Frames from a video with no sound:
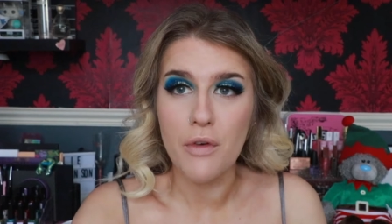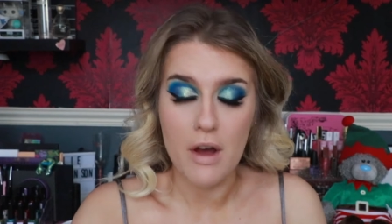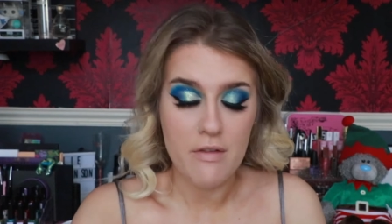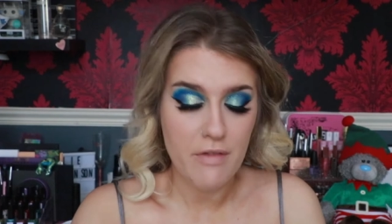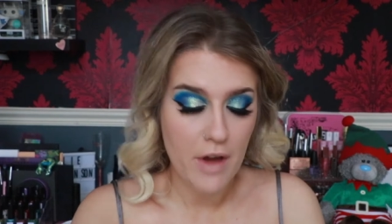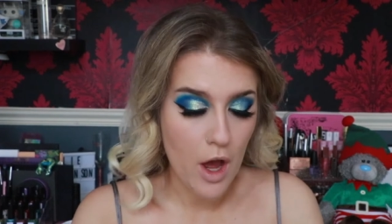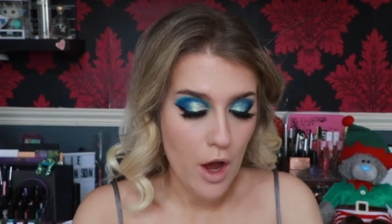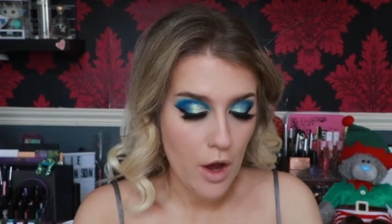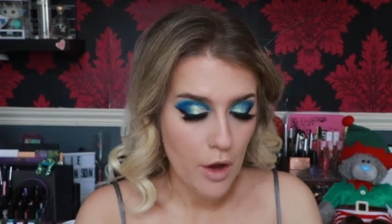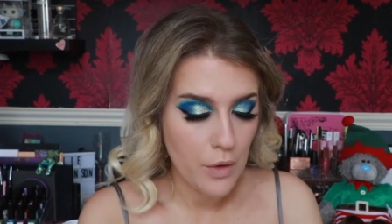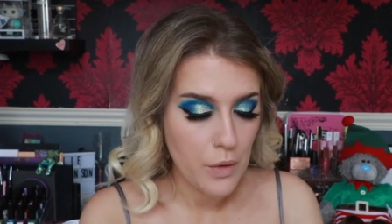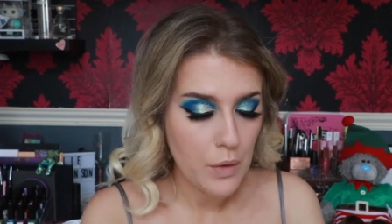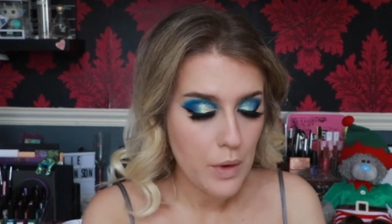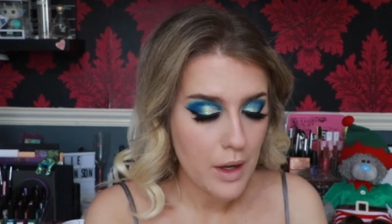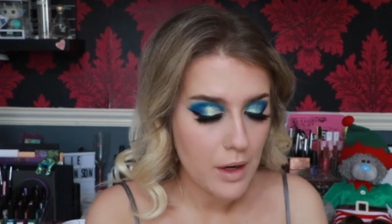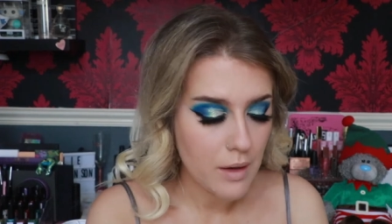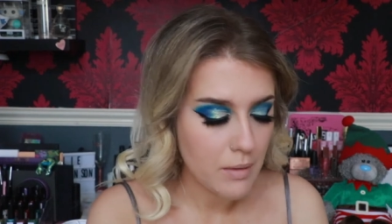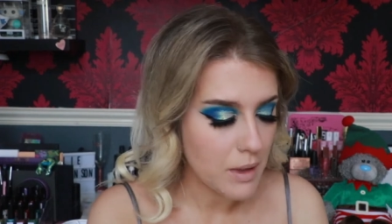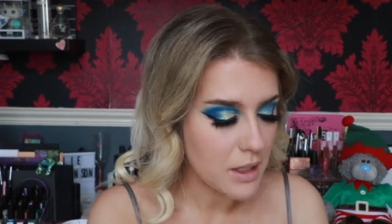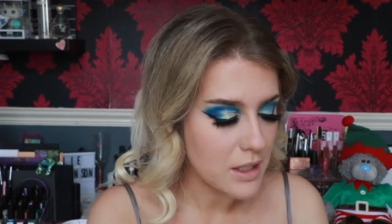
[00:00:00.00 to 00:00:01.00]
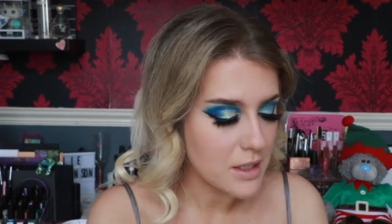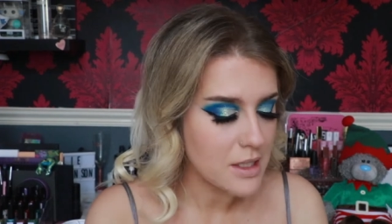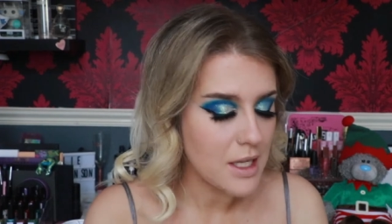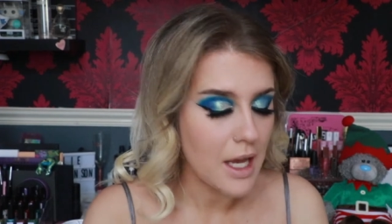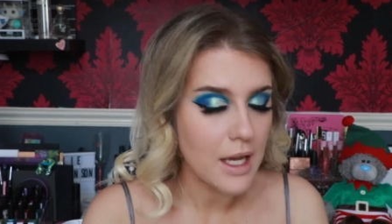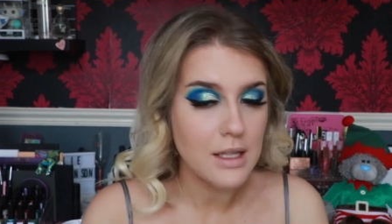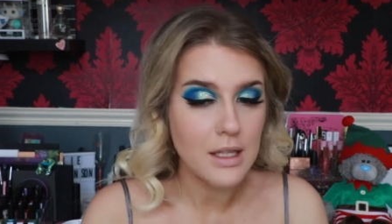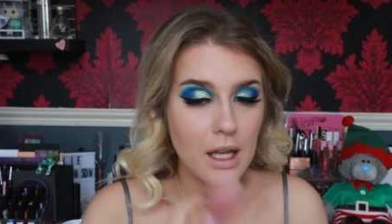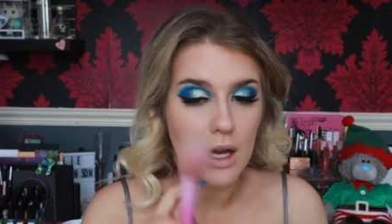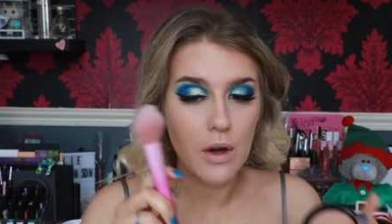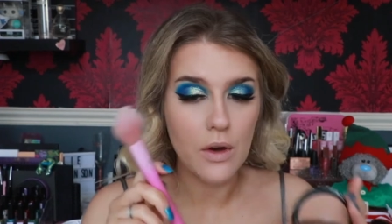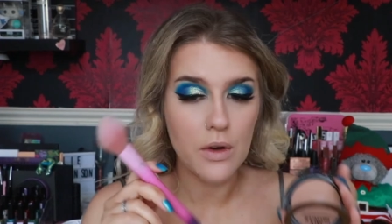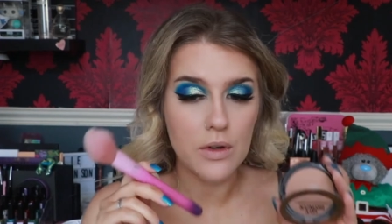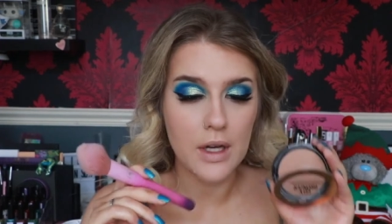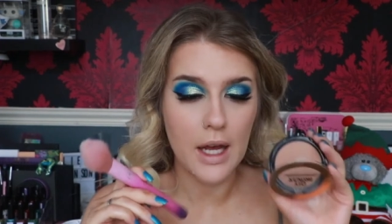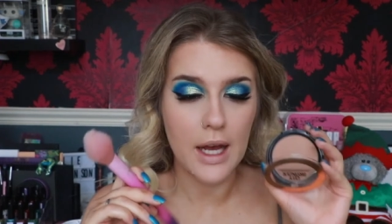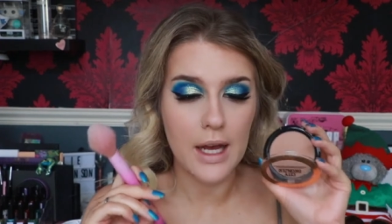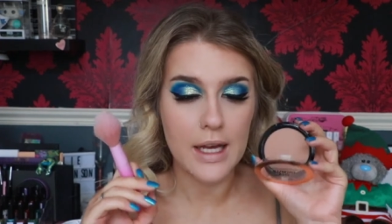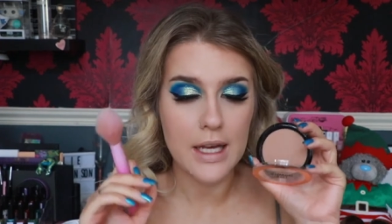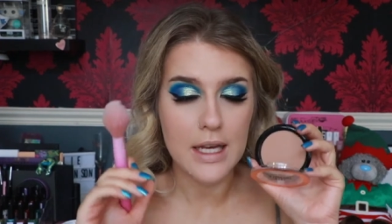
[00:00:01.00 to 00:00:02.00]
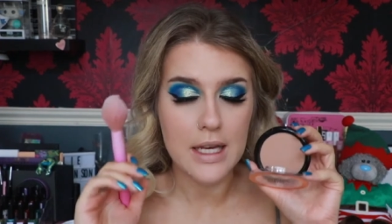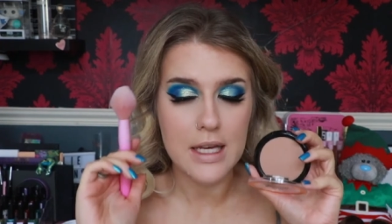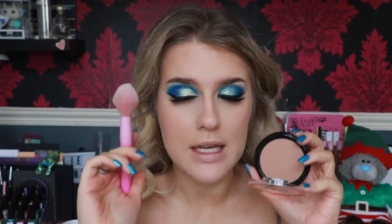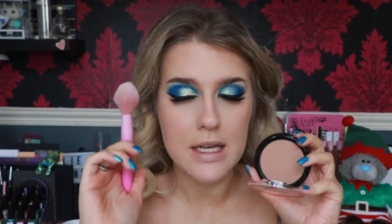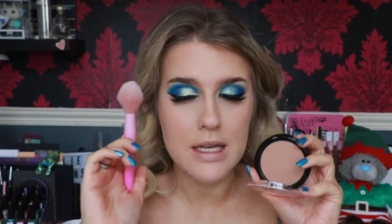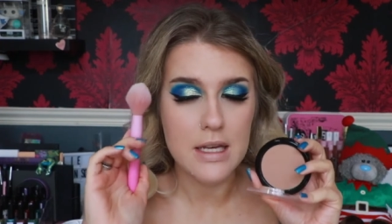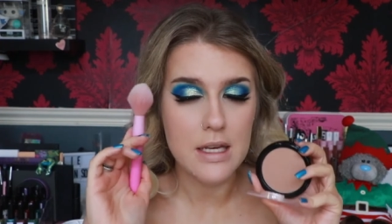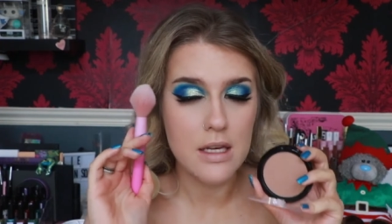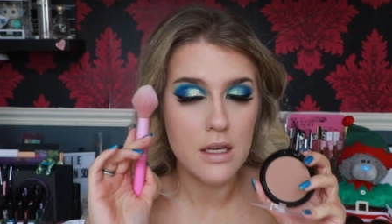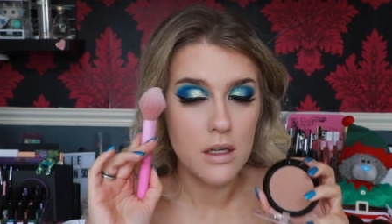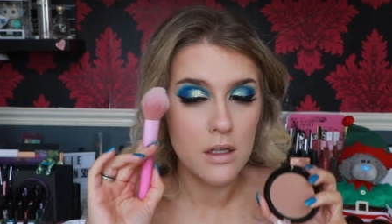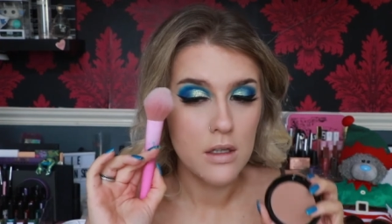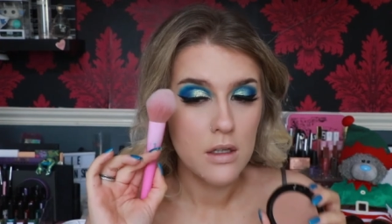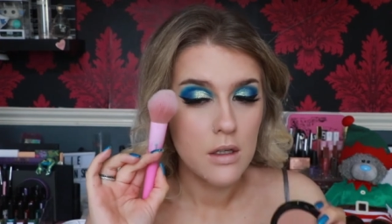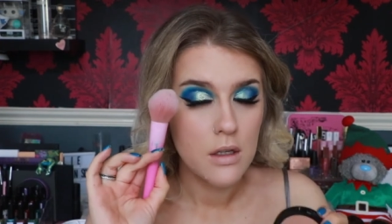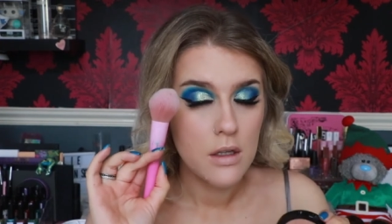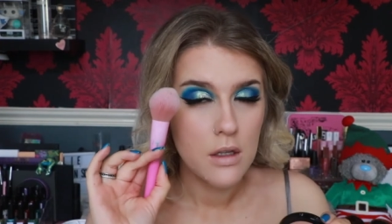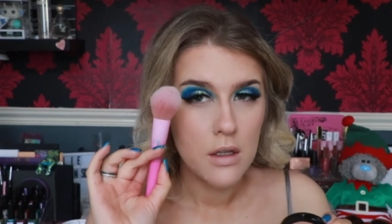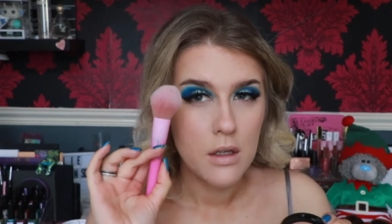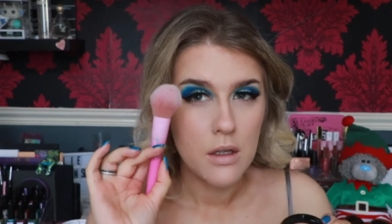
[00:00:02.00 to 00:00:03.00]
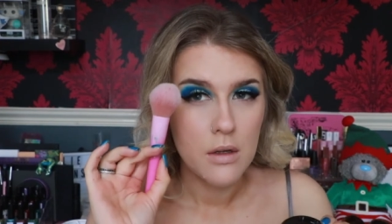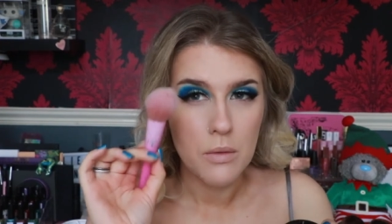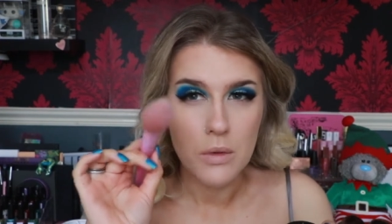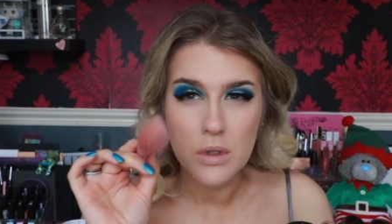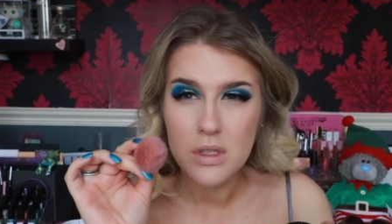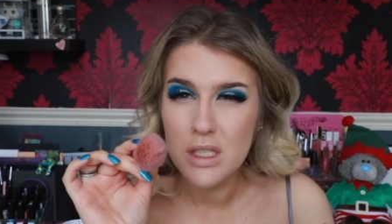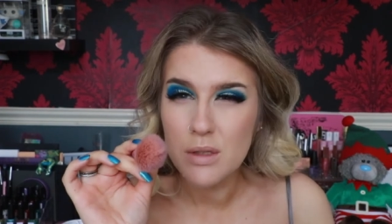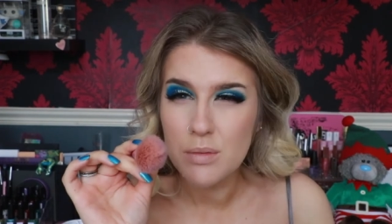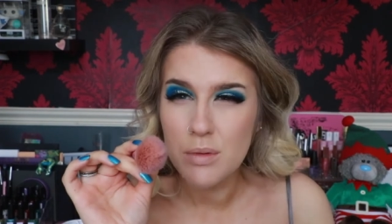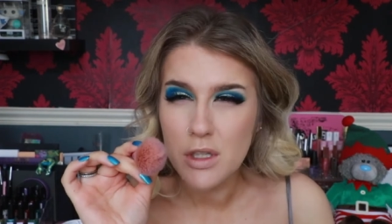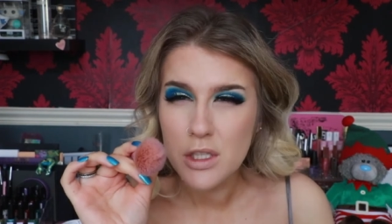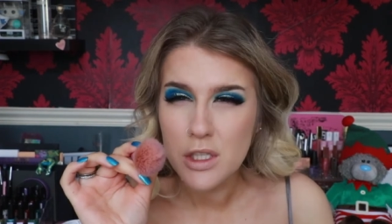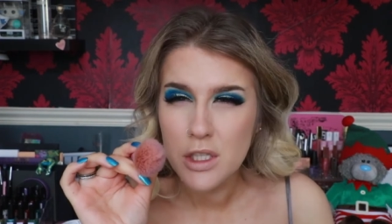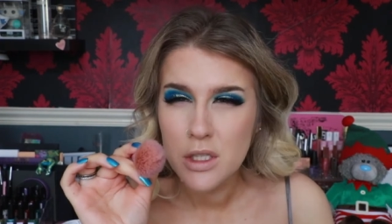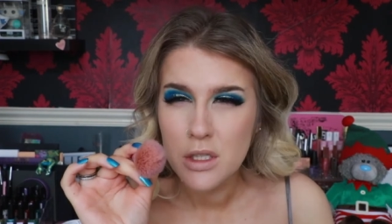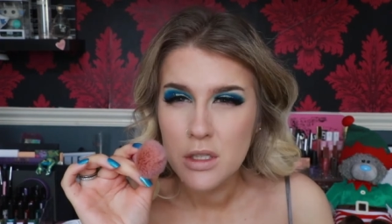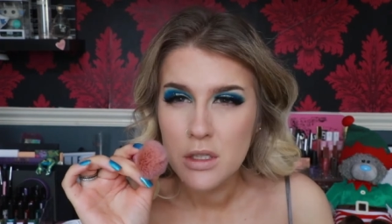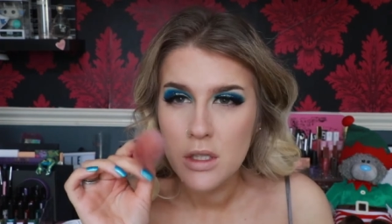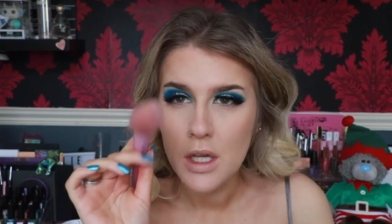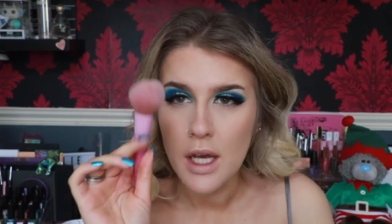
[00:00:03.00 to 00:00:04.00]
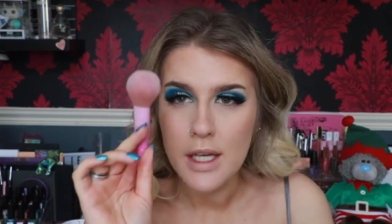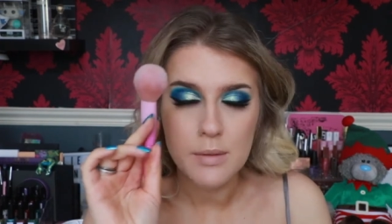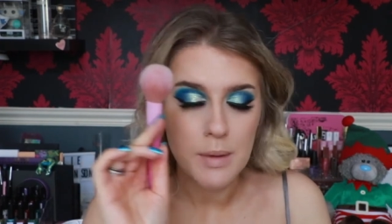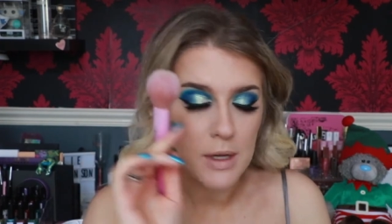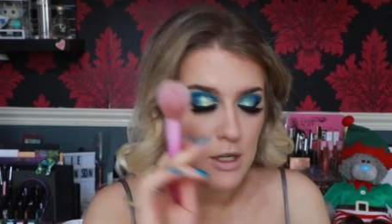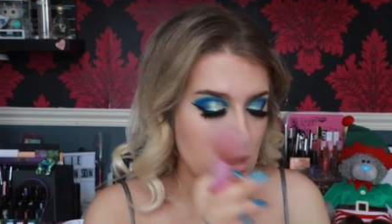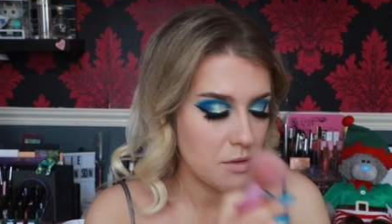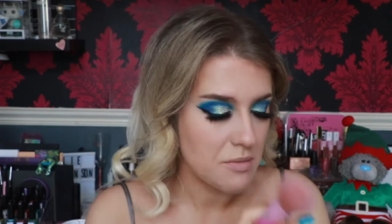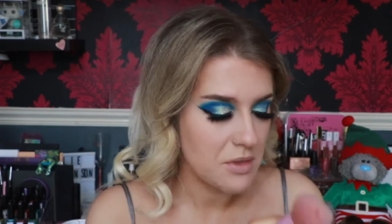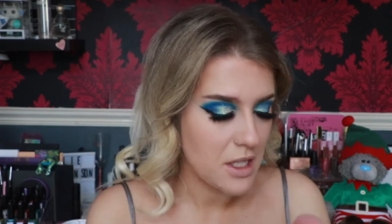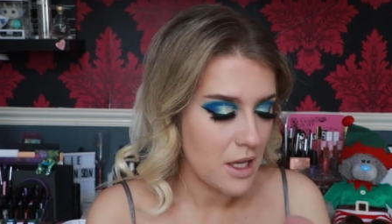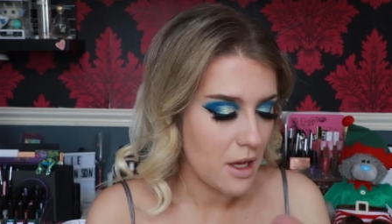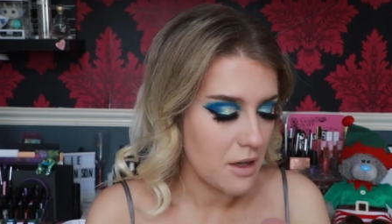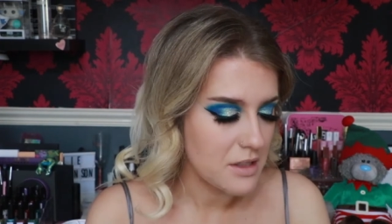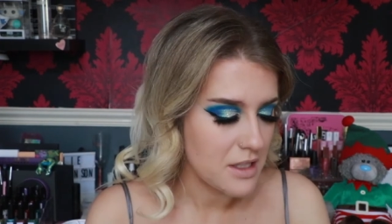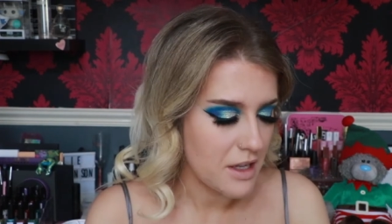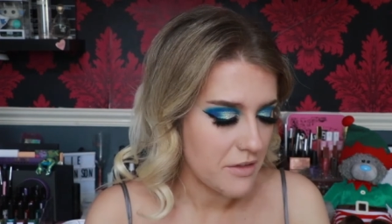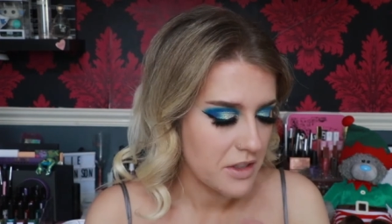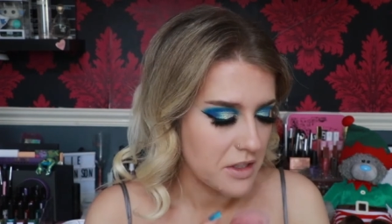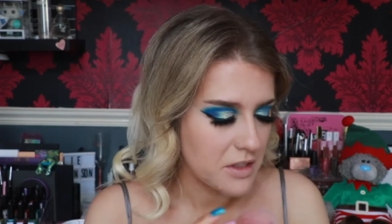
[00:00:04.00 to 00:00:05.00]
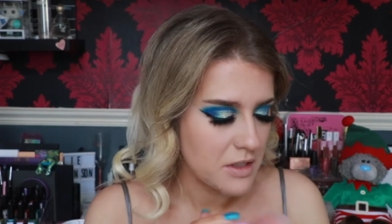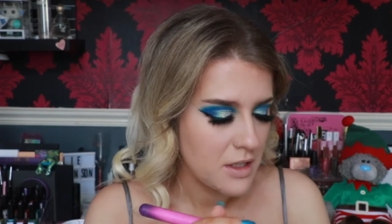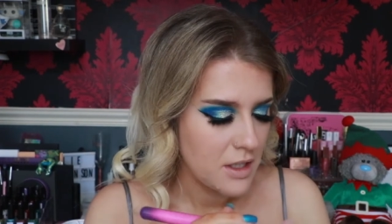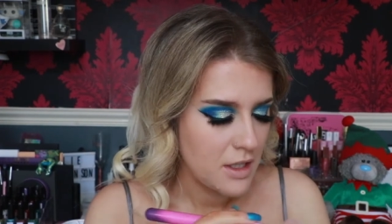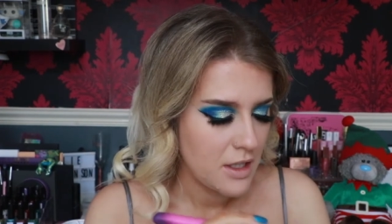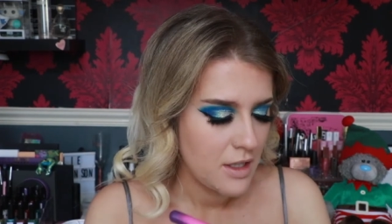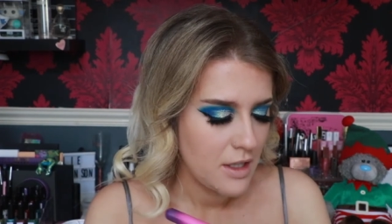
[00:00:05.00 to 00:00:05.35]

fifty, and I'm going to take that on a, what's this brush? A Spectrum C oh seven.